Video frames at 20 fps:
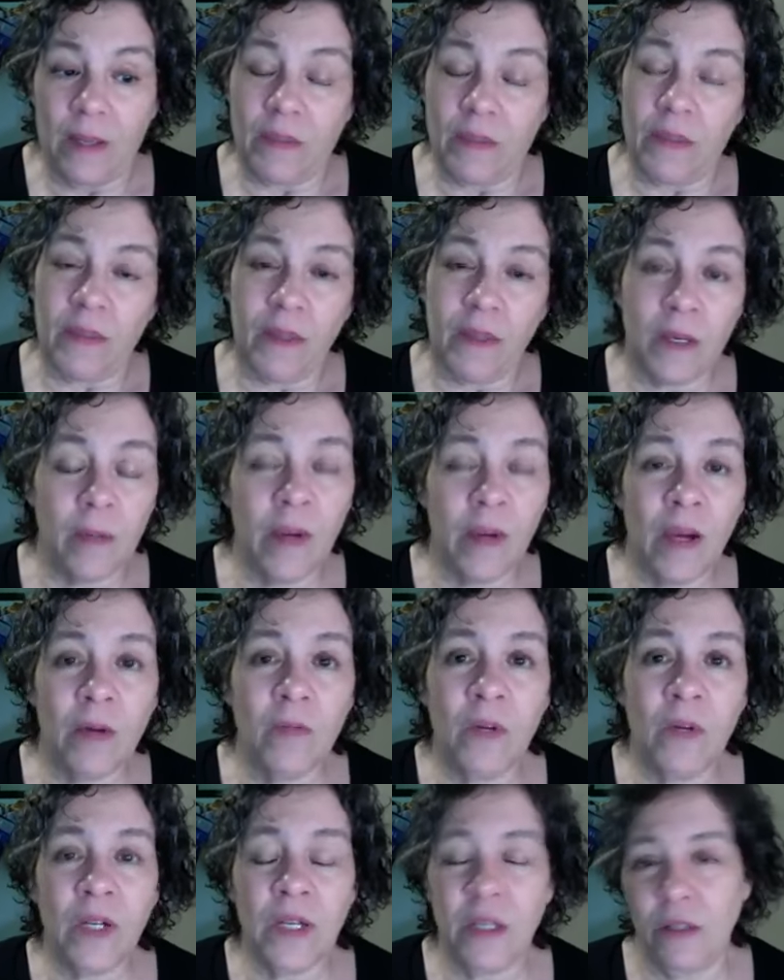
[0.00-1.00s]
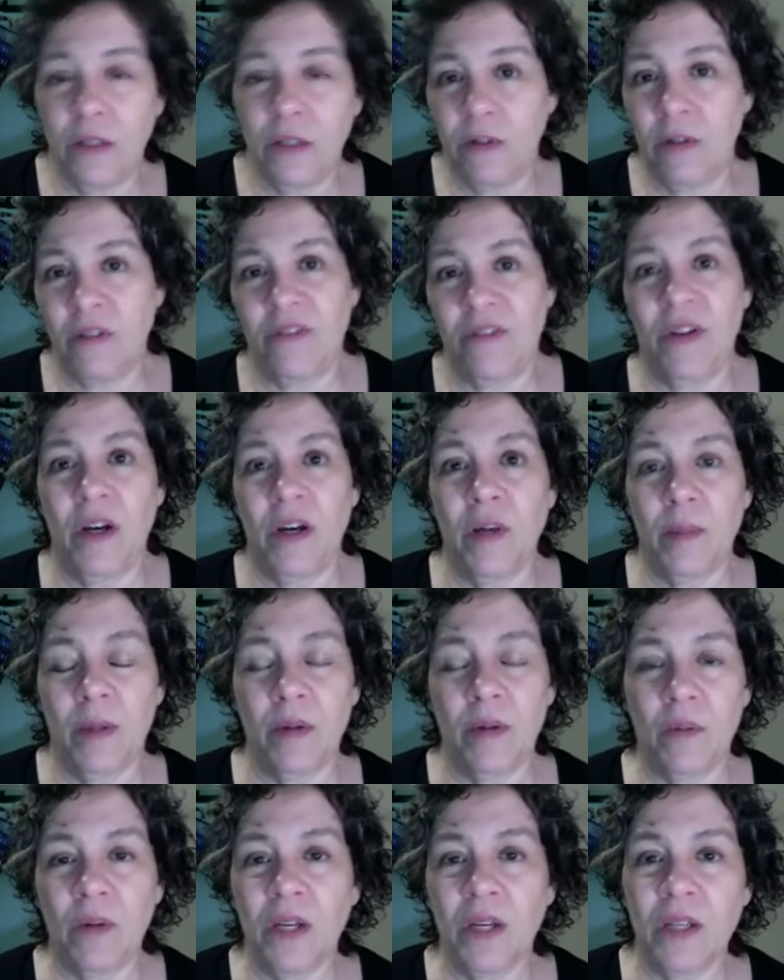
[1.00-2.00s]
think about what can you give up
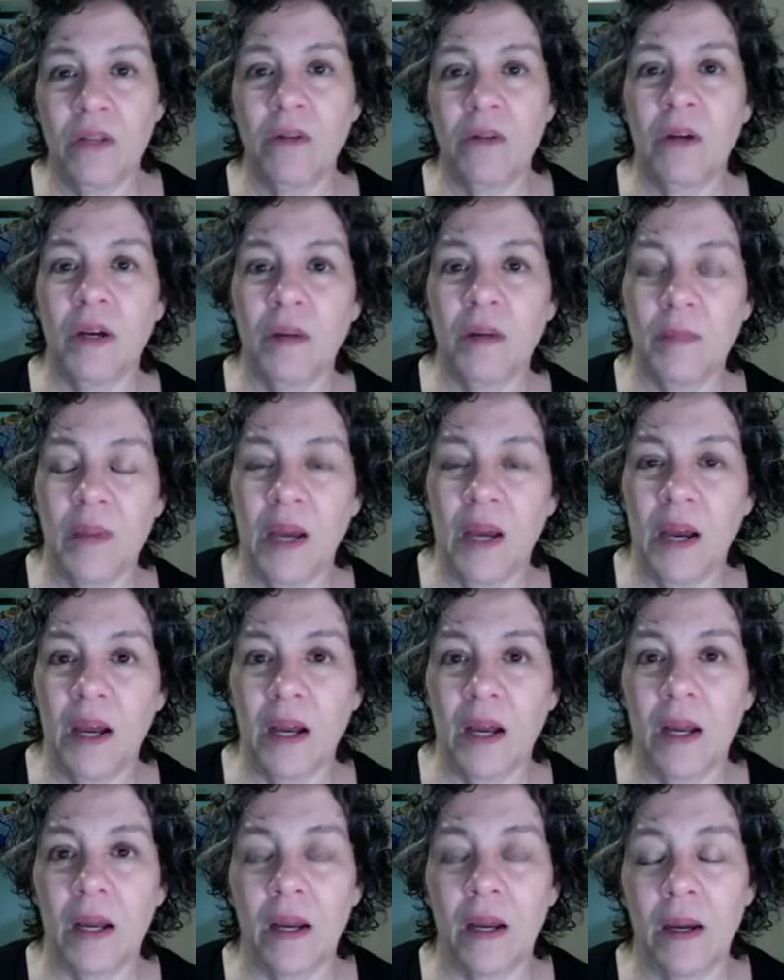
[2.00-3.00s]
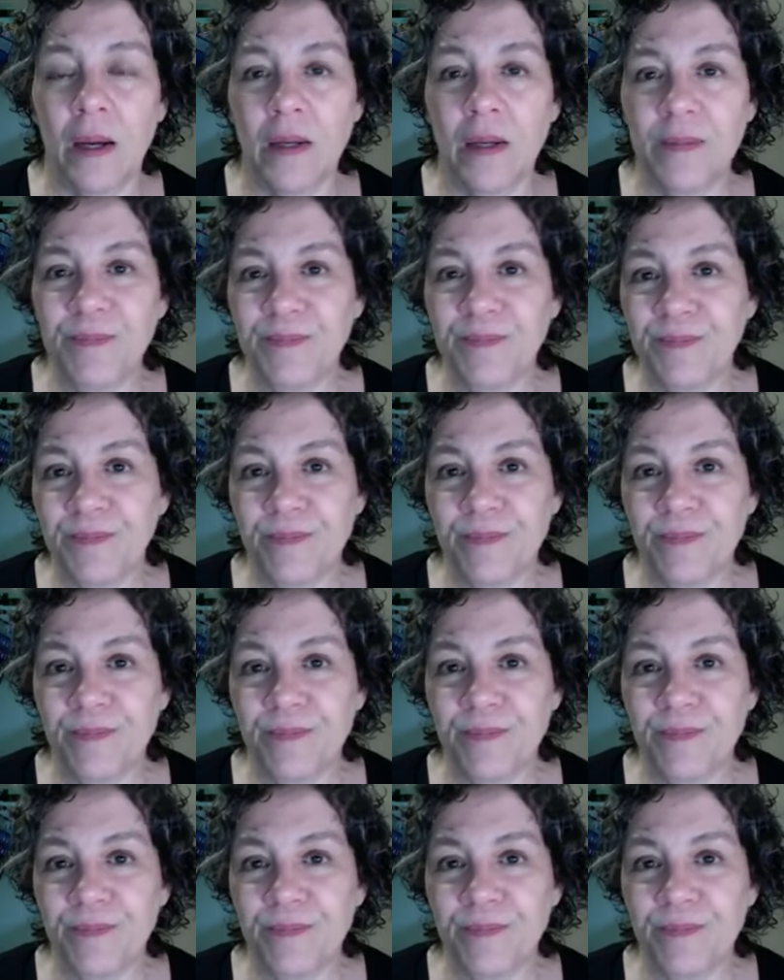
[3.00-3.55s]
what can you cut back um,